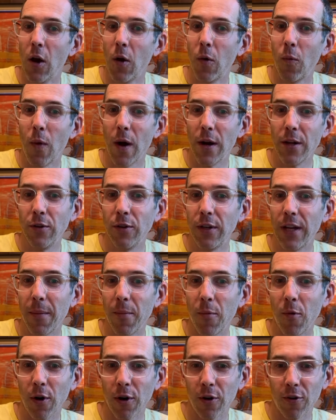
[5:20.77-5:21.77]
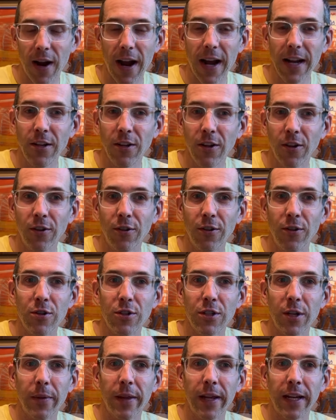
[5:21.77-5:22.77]
When you get more granular and use
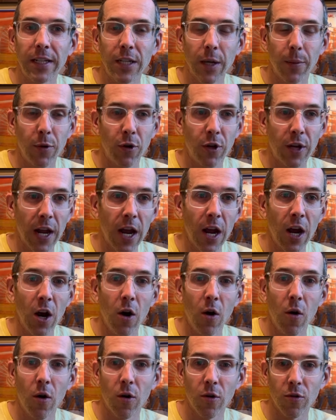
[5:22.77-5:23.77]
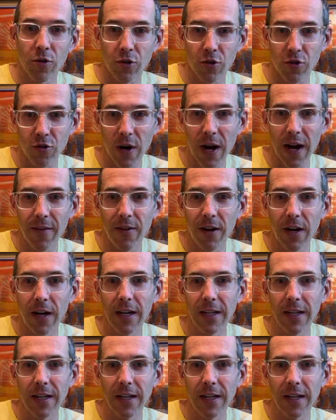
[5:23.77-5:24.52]
something like WKO or Strava,